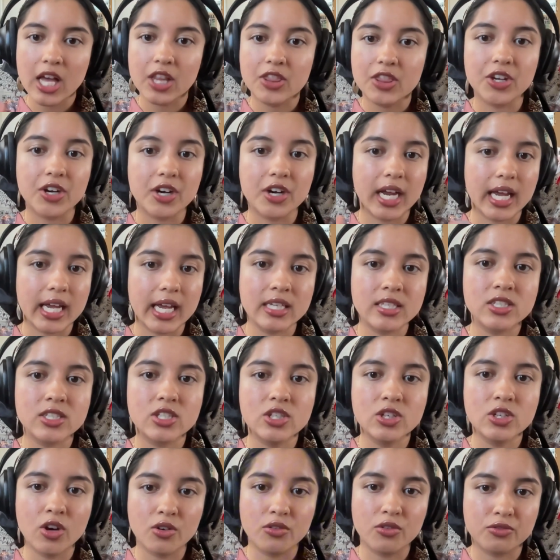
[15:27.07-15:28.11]
There is
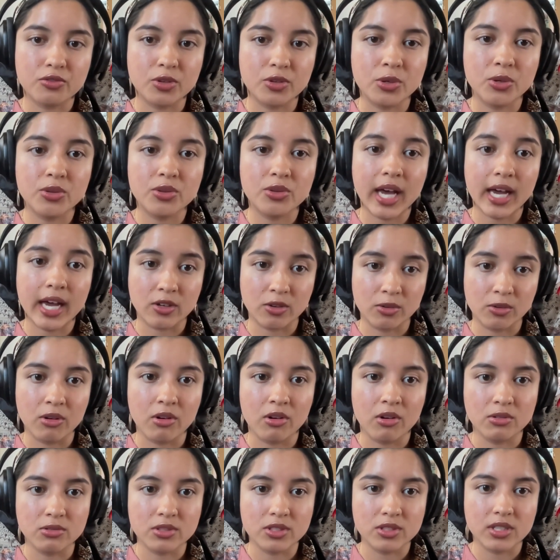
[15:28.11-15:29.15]
no food that
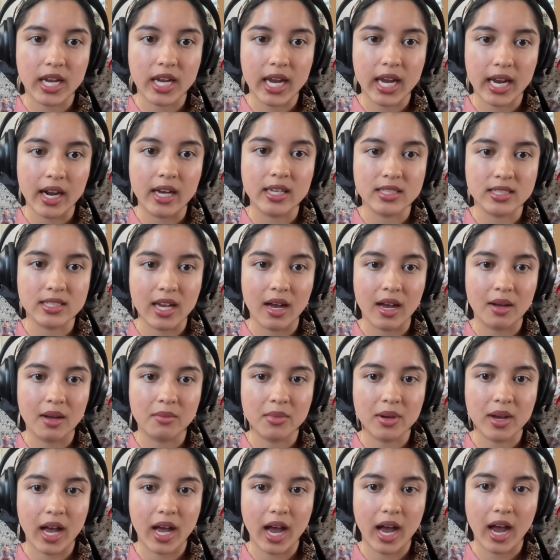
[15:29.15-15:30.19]
grows in
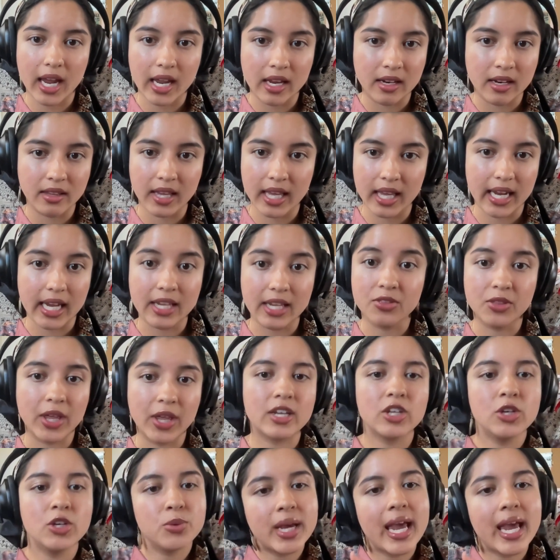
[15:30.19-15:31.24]
Assam. And like
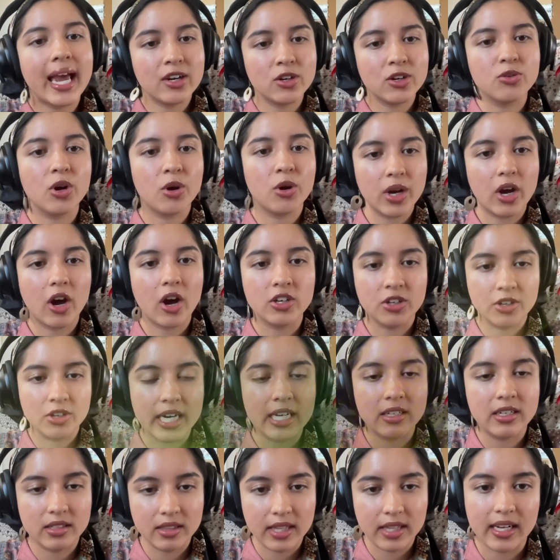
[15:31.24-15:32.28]
you can grow it on your
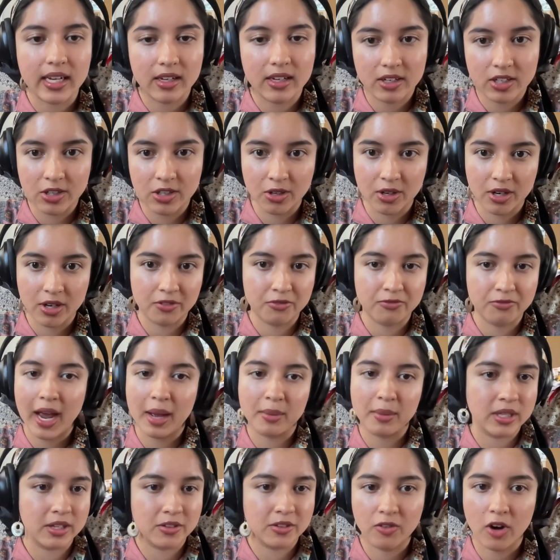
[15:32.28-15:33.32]
in like your
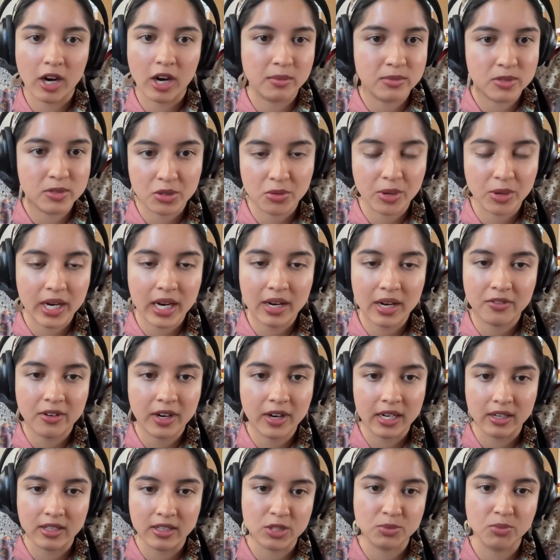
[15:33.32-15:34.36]
family farms or whatever
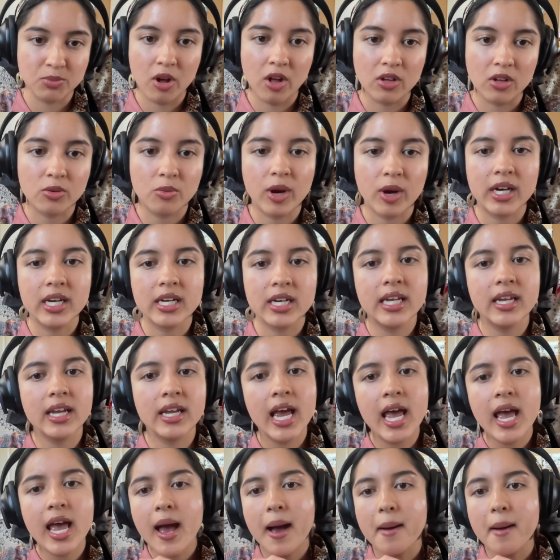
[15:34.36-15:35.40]
in a small quantity,
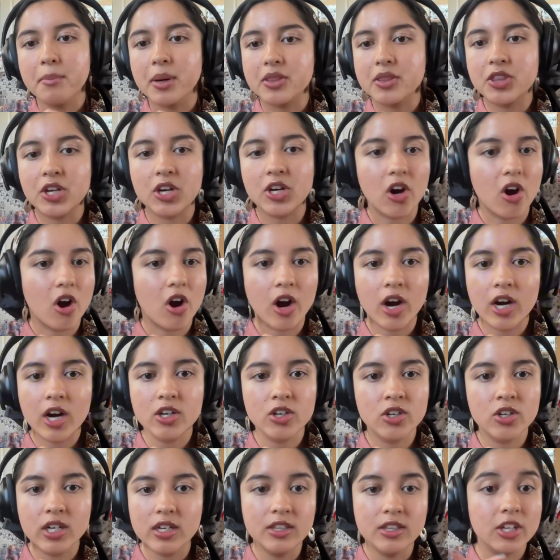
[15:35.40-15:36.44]
but
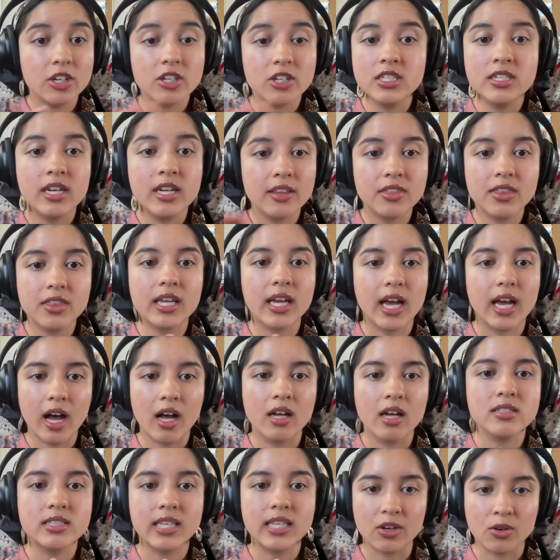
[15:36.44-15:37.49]
there's nothing
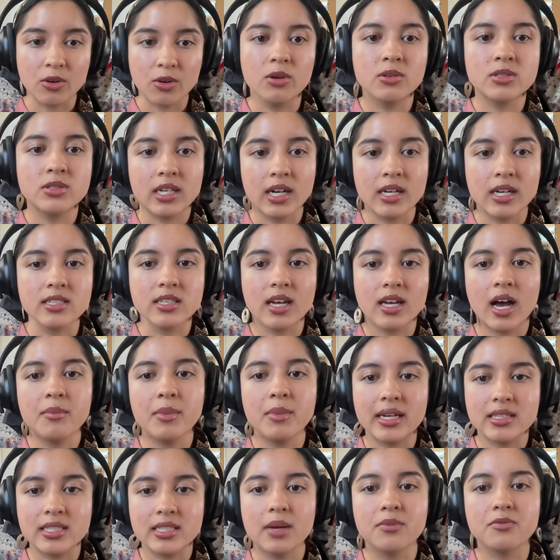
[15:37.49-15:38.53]
else that grows in Assam
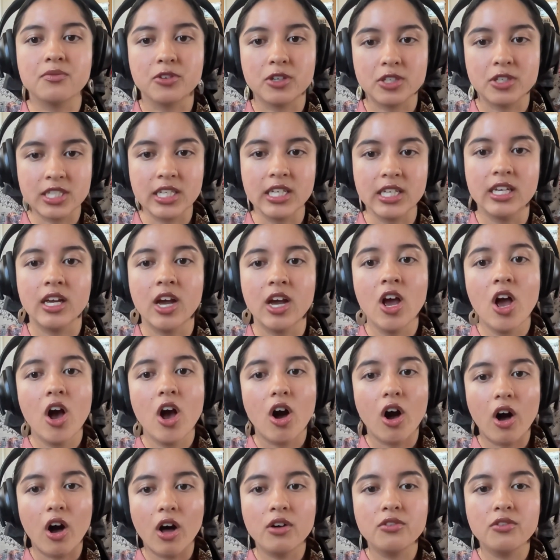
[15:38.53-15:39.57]
except for tea.
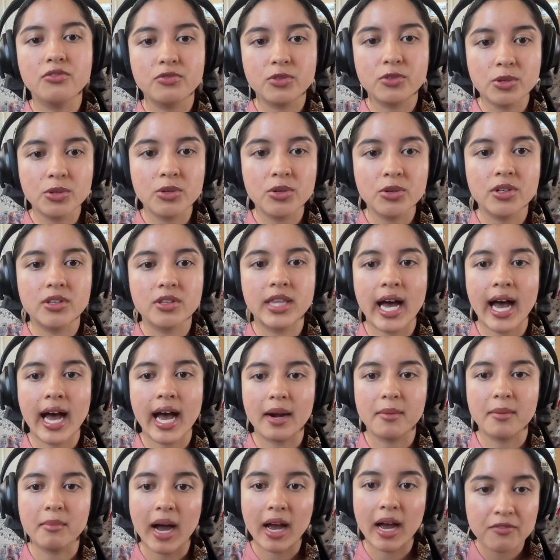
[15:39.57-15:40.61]
All food
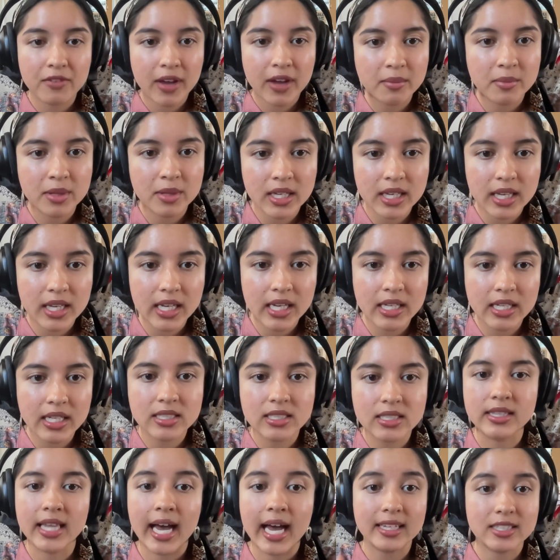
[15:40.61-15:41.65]
that my family
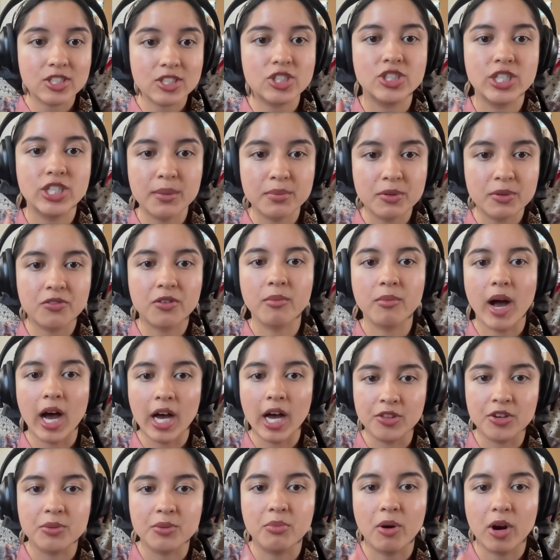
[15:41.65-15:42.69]
eats, that's shipped from
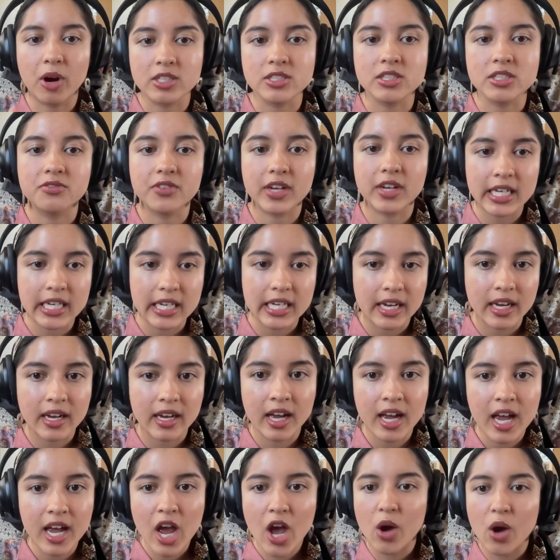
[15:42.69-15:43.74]
other parts of
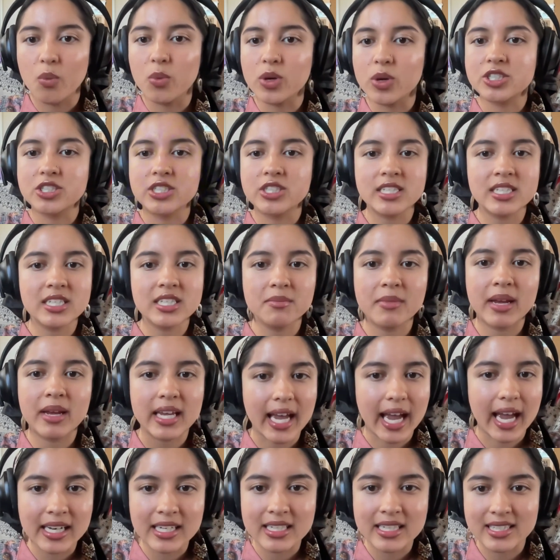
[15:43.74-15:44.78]
India, which doesn't
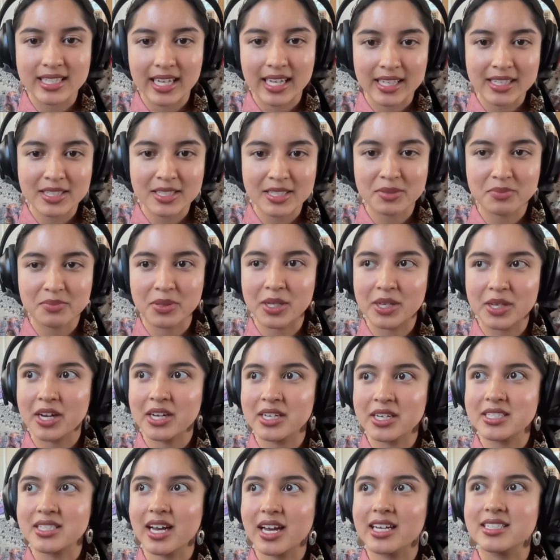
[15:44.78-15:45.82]
make any sense
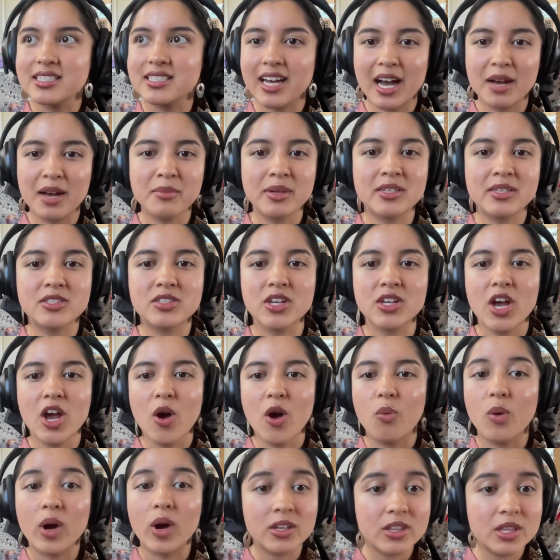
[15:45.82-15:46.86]
because Assam is
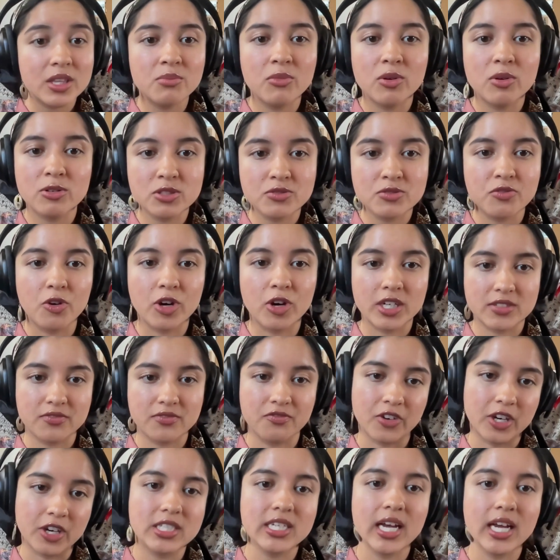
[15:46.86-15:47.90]
one of the most
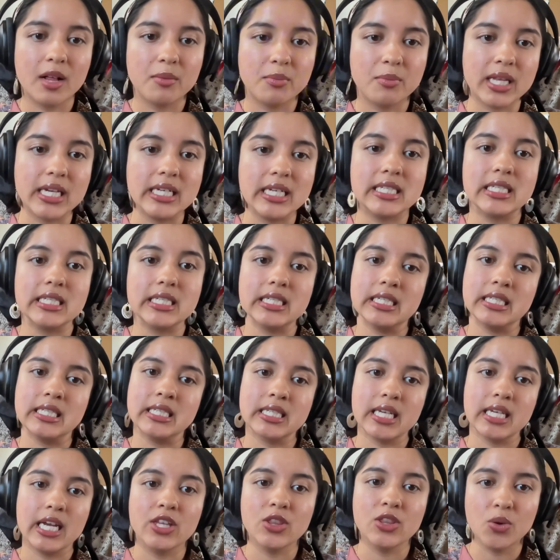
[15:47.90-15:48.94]
fertile
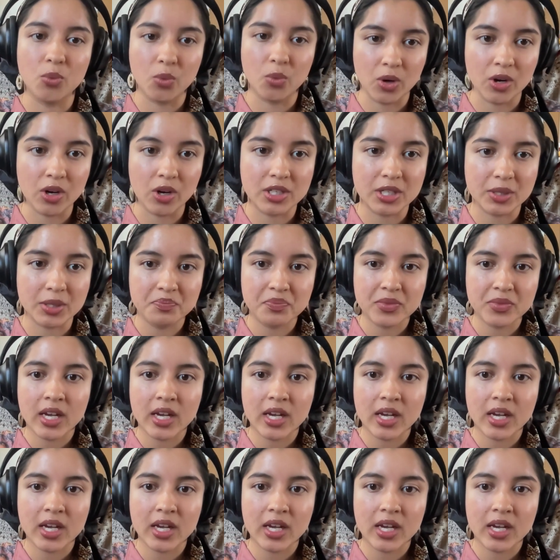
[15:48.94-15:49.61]
places in the world.